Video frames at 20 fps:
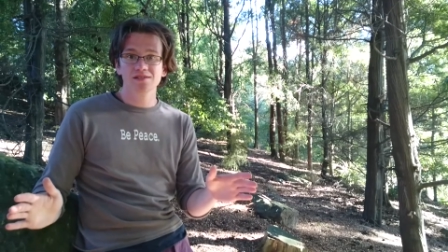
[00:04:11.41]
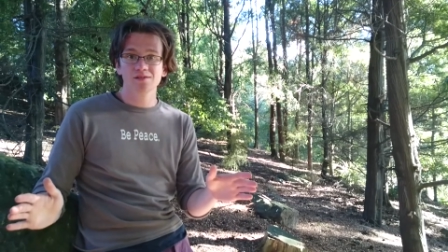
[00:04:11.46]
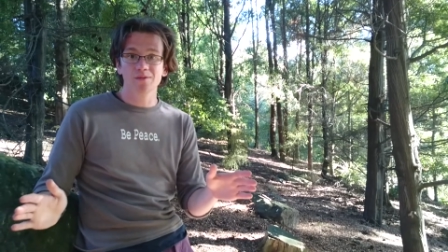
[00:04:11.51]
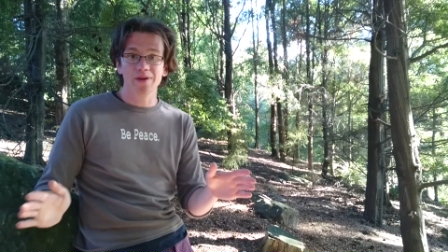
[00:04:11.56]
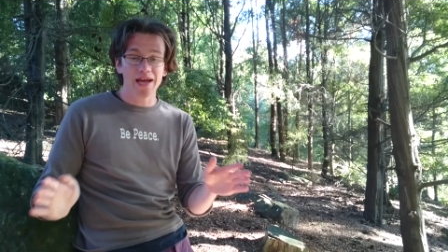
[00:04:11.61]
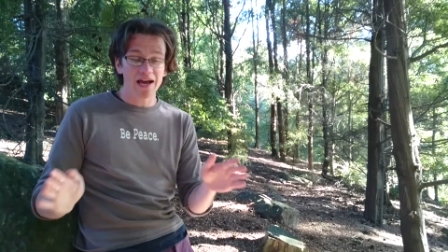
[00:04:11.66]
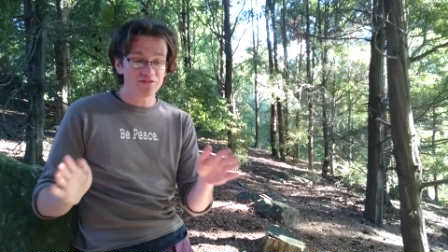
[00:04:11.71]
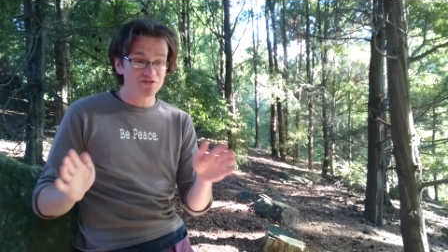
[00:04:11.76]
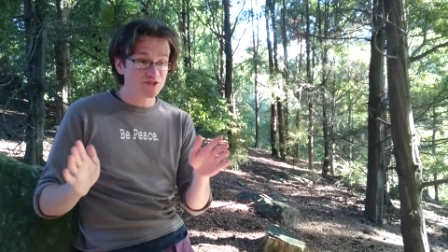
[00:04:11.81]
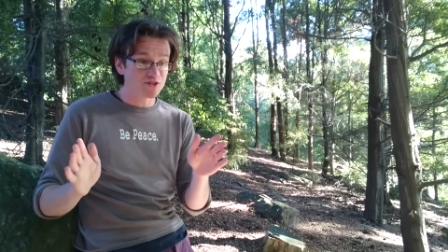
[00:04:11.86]

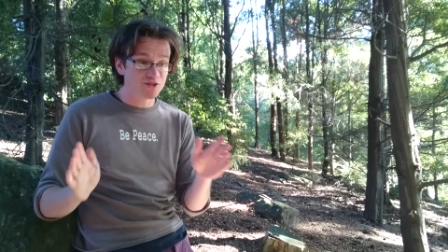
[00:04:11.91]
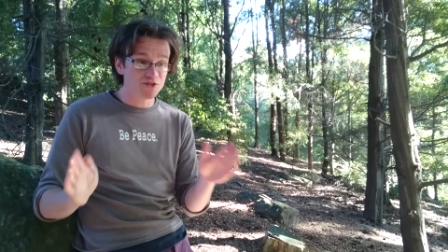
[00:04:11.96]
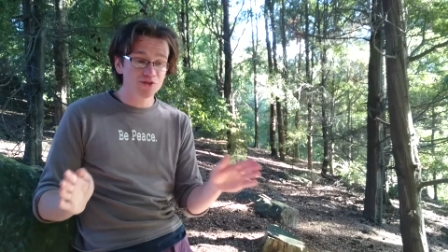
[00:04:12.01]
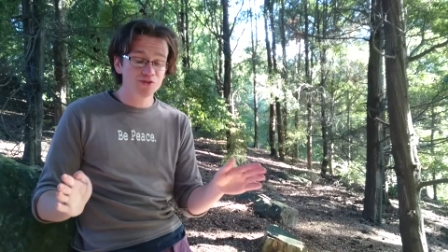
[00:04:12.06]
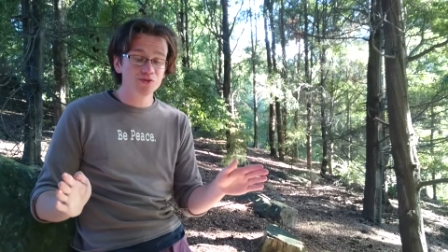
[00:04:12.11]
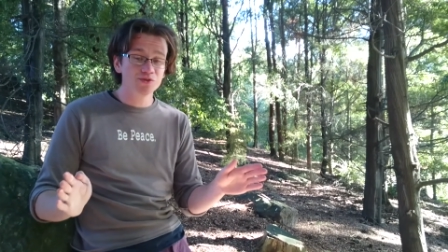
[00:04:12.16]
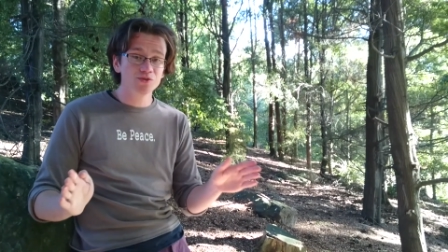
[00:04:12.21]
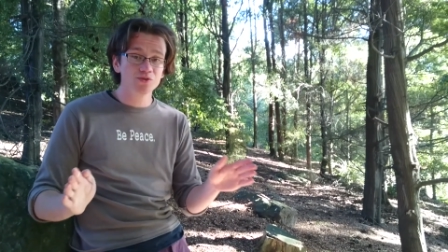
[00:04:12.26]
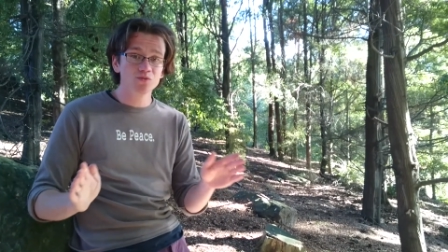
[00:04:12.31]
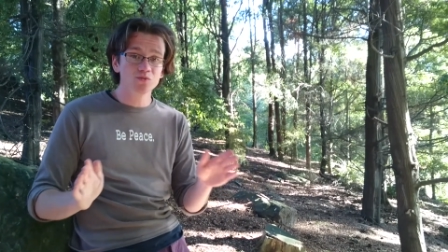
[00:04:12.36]
We have to
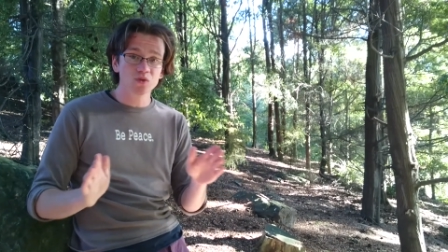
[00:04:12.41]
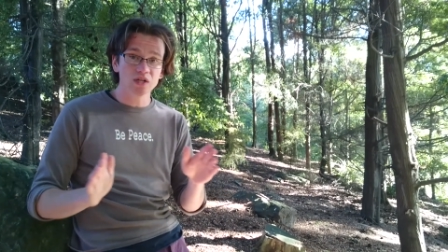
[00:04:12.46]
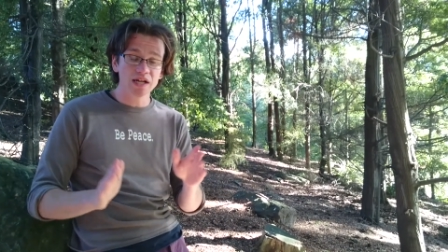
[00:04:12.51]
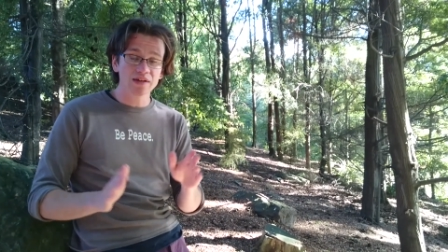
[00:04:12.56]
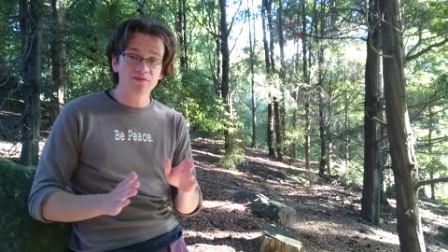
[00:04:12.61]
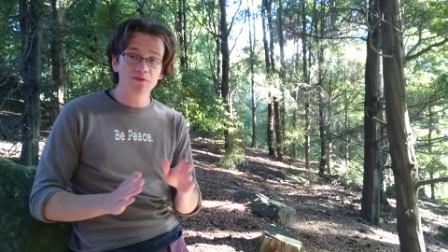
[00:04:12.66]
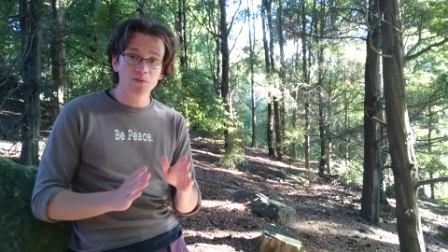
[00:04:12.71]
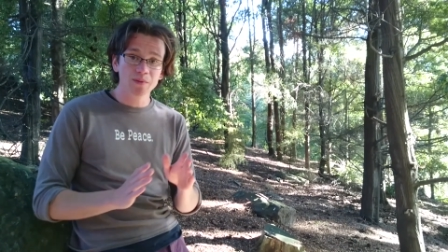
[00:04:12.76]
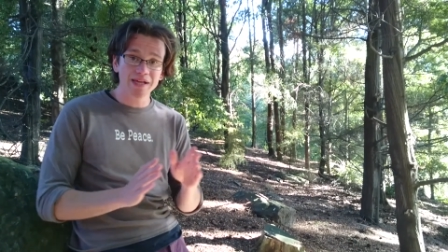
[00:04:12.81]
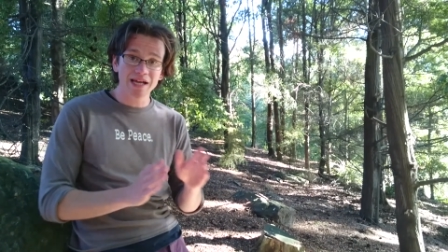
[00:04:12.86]
do
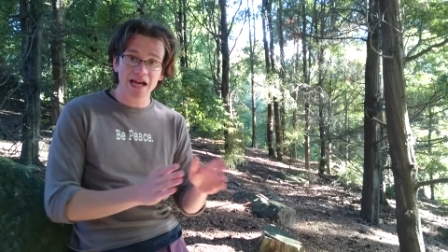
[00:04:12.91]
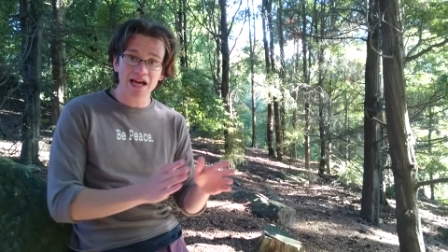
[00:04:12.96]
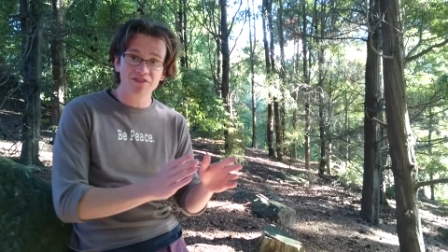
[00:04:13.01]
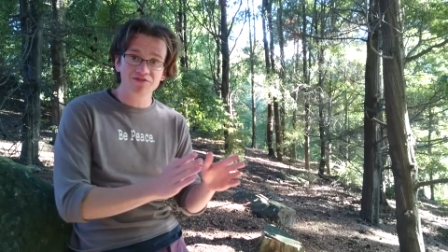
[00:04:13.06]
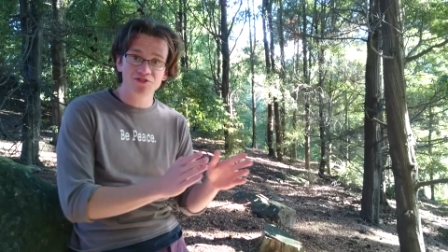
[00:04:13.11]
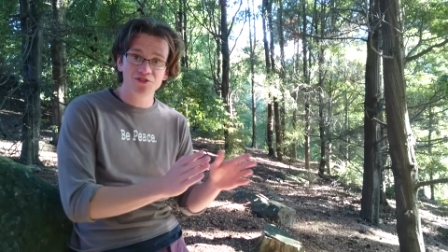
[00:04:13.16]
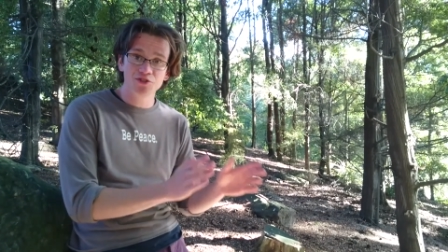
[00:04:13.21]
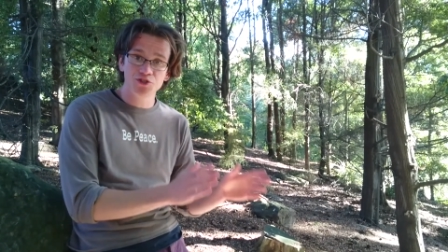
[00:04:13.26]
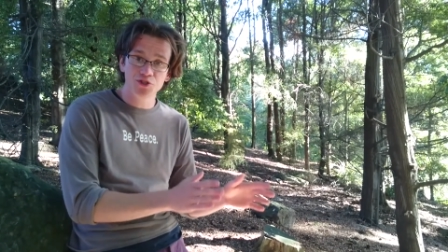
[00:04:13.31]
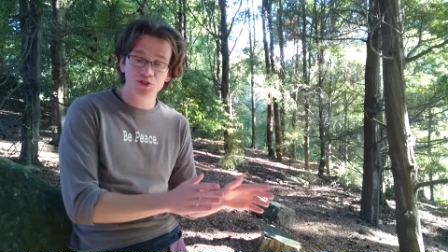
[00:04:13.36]
whatever we
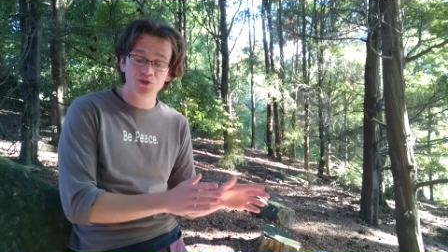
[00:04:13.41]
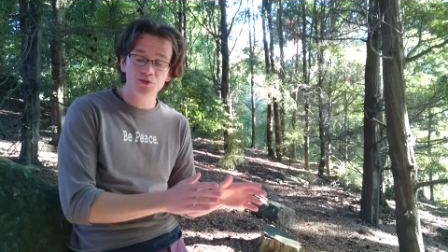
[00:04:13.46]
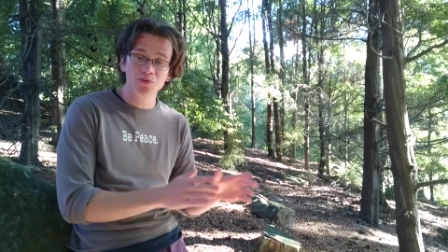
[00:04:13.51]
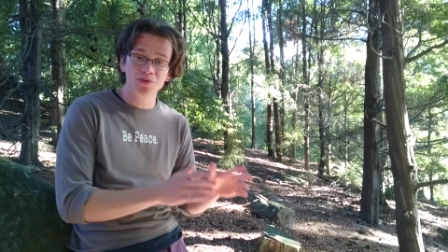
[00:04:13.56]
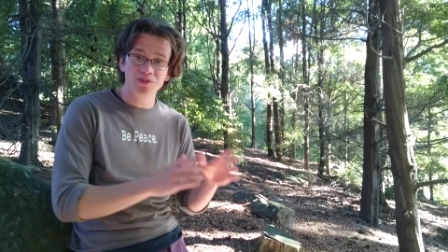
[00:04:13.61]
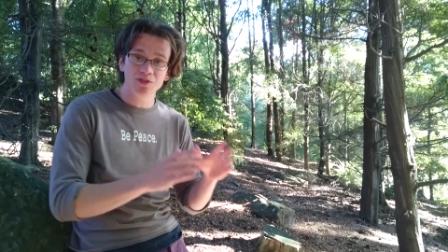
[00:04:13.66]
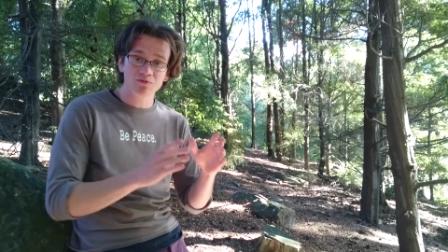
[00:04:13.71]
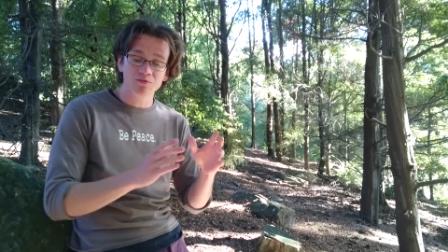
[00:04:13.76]
have to do with